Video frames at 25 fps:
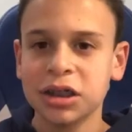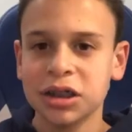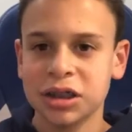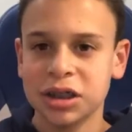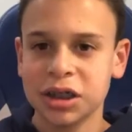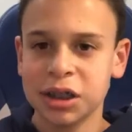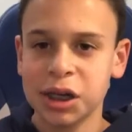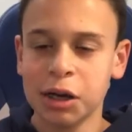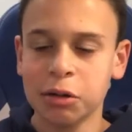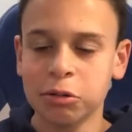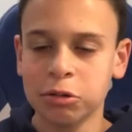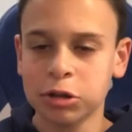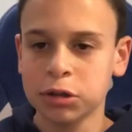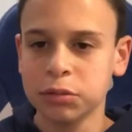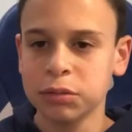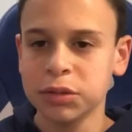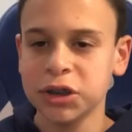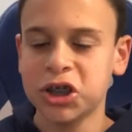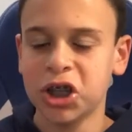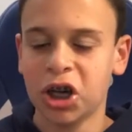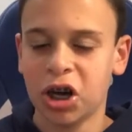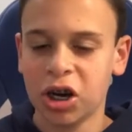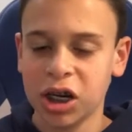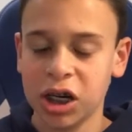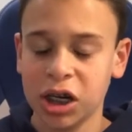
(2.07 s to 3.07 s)
today we're going to be
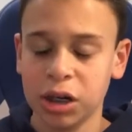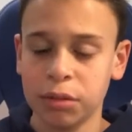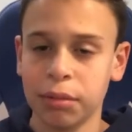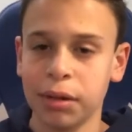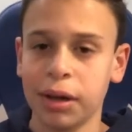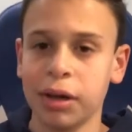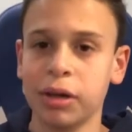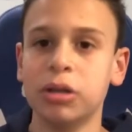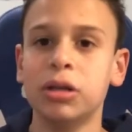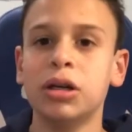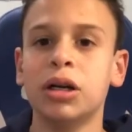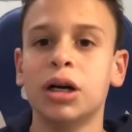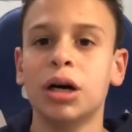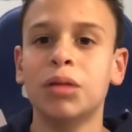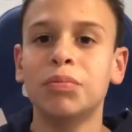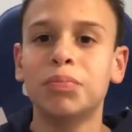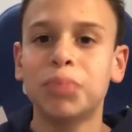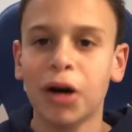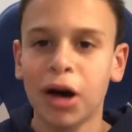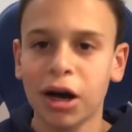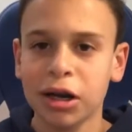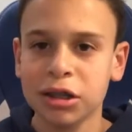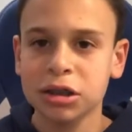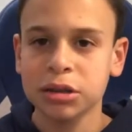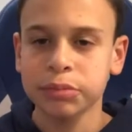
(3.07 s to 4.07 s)
talking about a
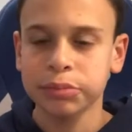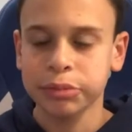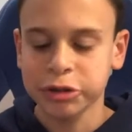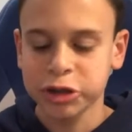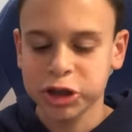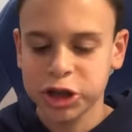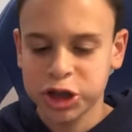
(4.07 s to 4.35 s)
possible